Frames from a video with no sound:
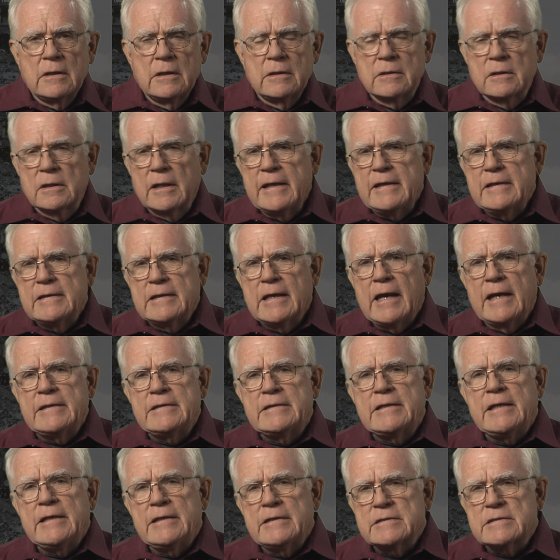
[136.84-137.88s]
In the late
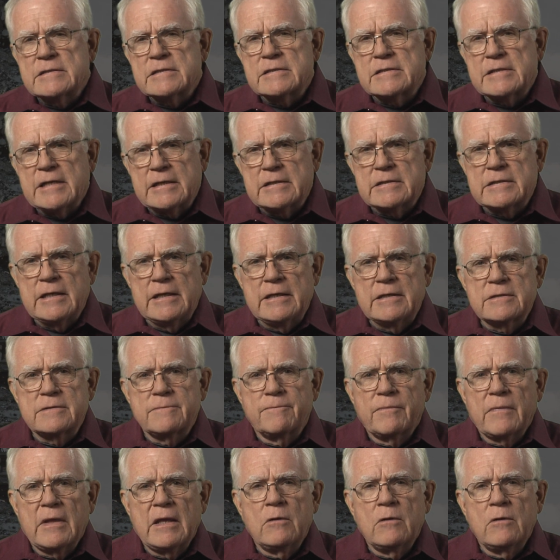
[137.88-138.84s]
1960s,